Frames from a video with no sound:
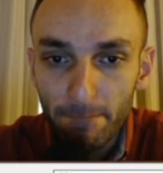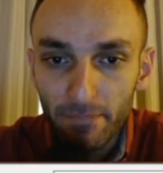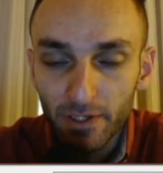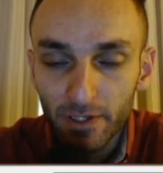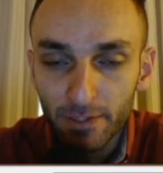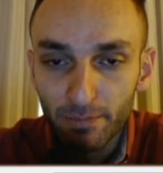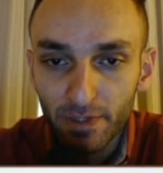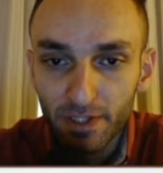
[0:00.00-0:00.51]

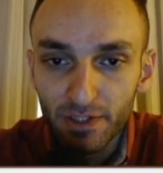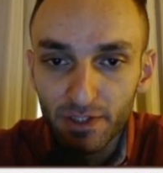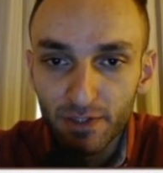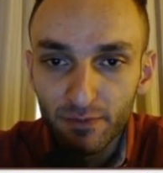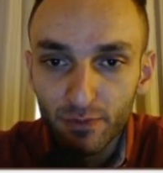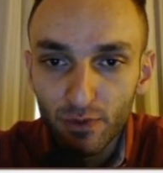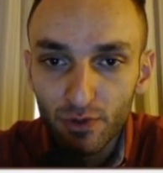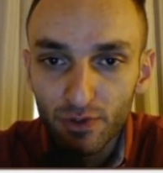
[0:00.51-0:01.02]
We played
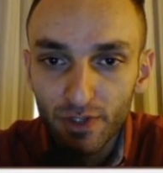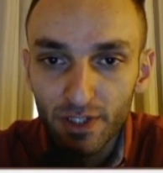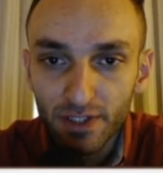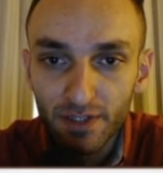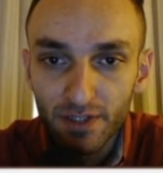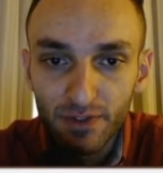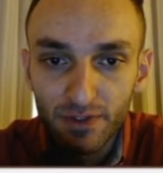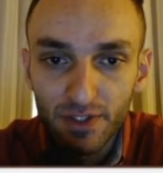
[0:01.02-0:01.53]
d4,
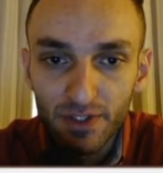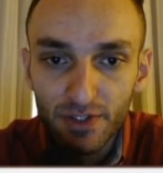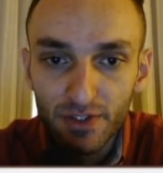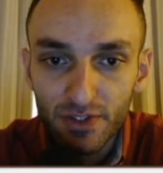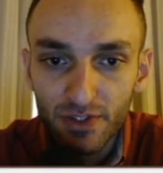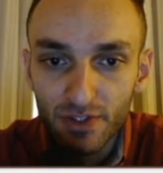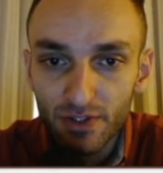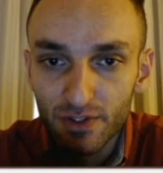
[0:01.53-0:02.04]
knight
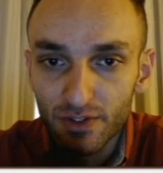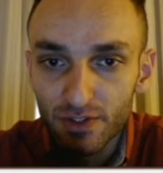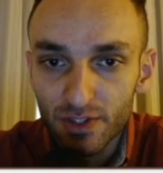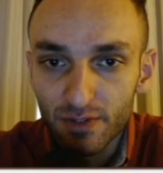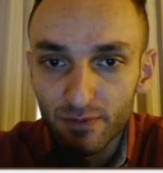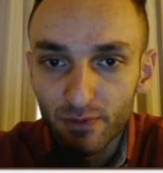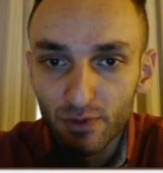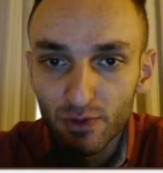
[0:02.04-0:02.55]
f6,
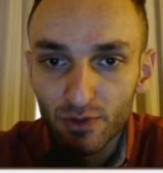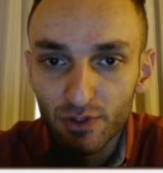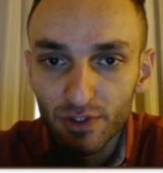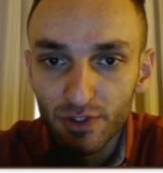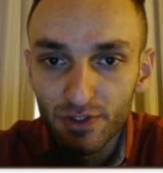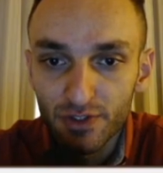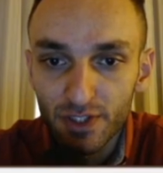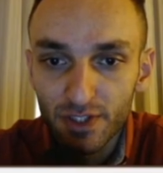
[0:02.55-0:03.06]
c4,
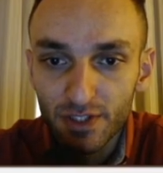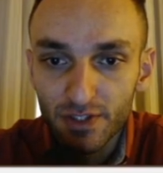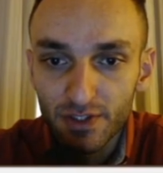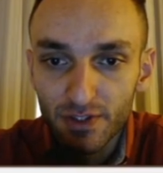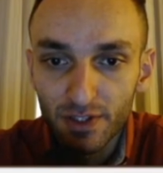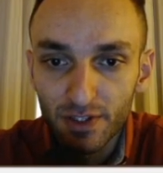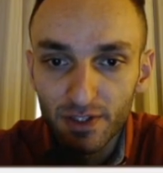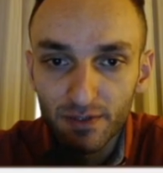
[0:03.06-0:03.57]

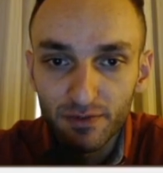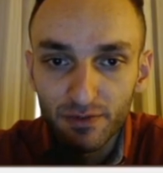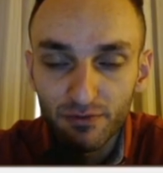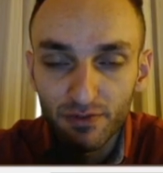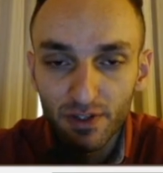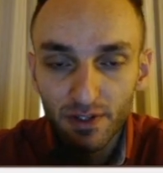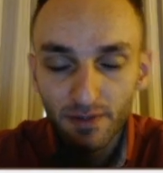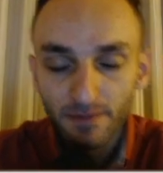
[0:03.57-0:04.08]
e6, knight
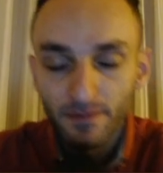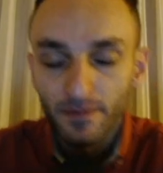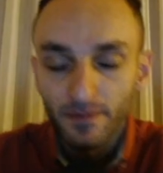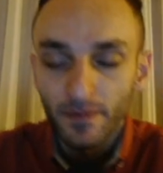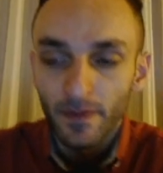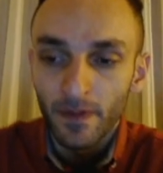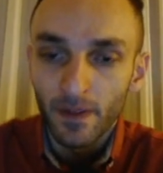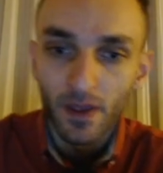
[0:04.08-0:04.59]
f3.
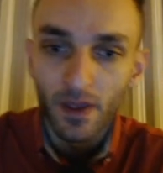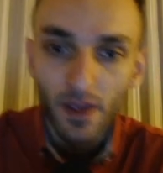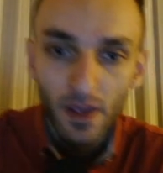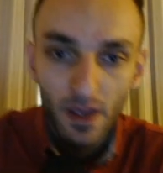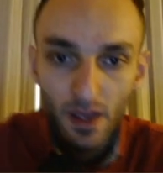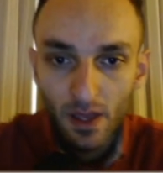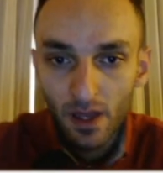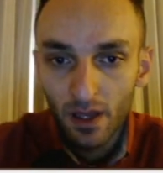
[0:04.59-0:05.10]

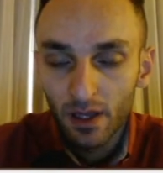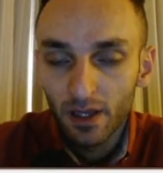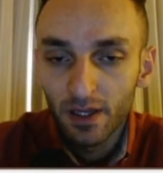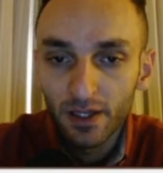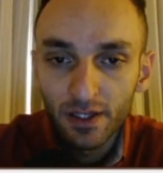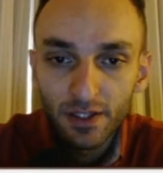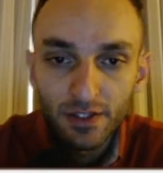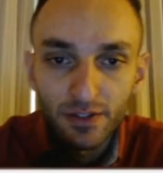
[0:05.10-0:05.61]

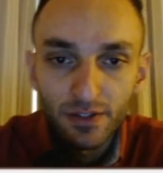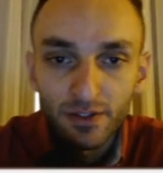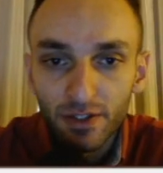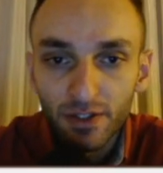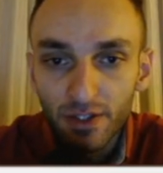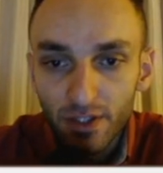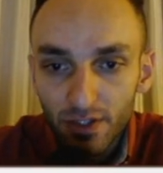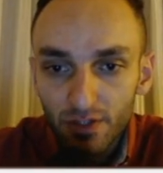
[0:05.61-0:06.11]
And
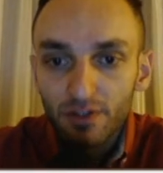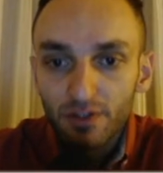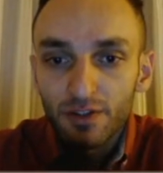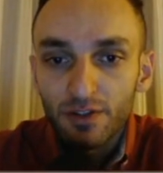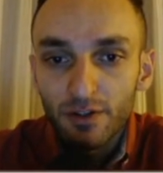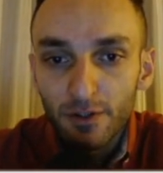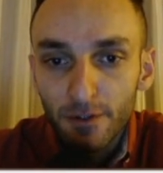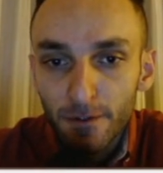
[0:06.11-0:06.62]

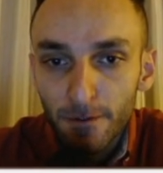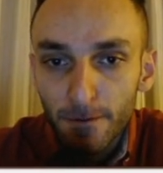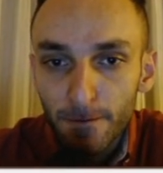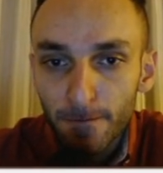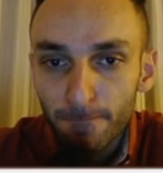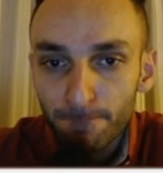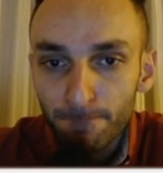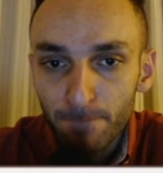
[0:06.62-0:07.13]
here,
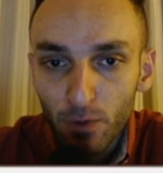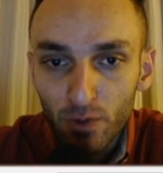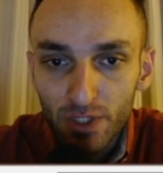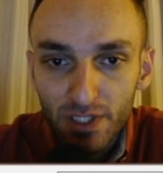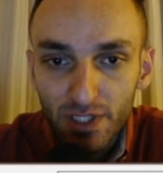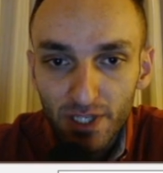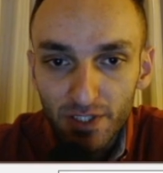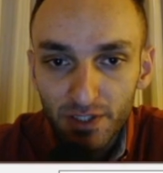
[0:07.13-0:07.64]

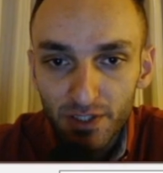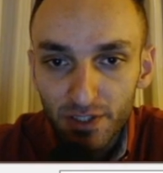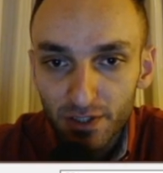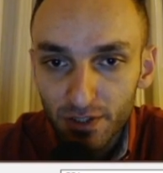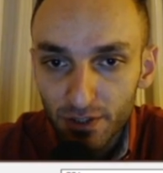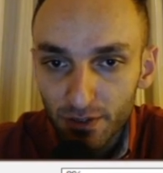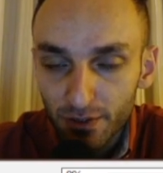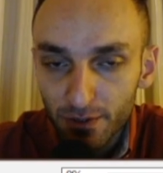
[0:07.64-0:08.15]
honestly, I
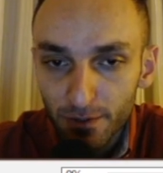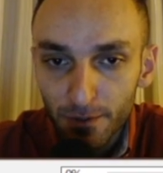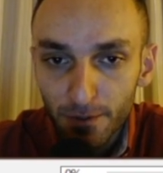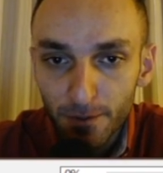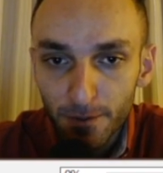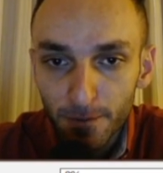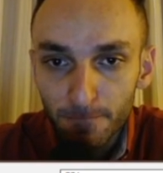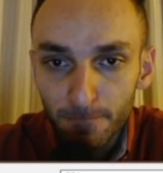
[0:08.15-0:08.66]
didn't
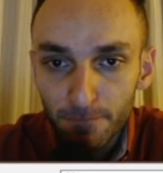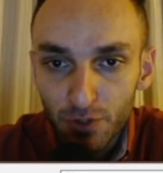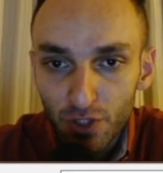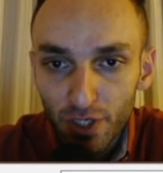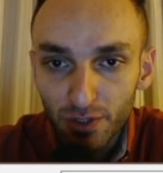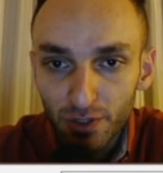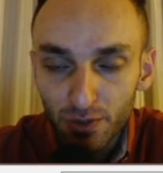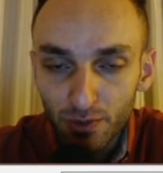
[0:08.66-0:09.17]

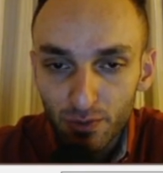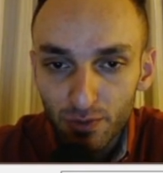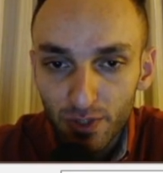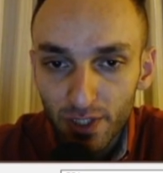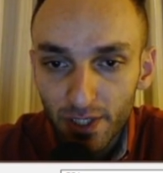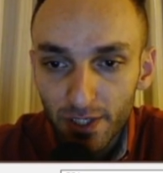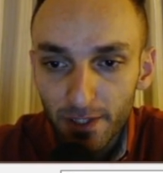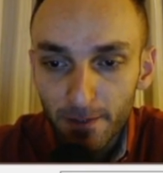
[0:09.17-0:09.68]
check
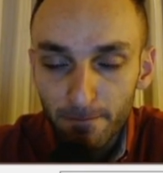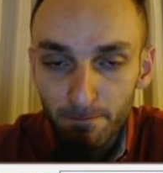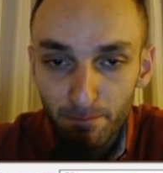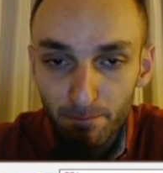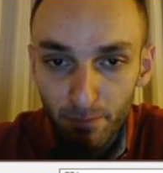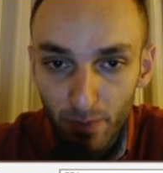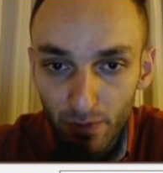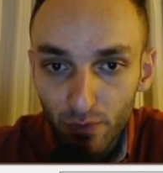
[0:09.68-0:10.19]
today
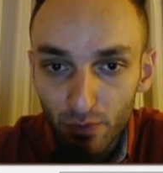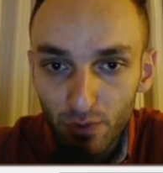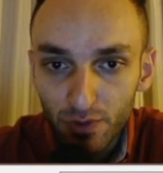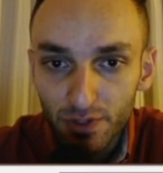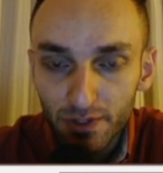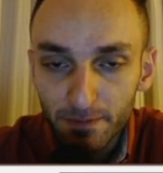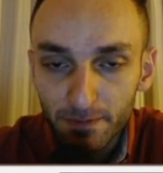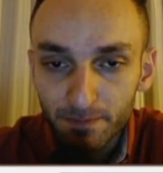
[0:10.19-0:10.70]
before
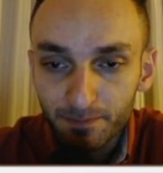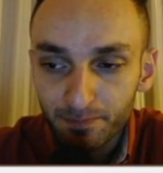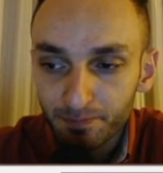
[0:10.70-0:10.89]
the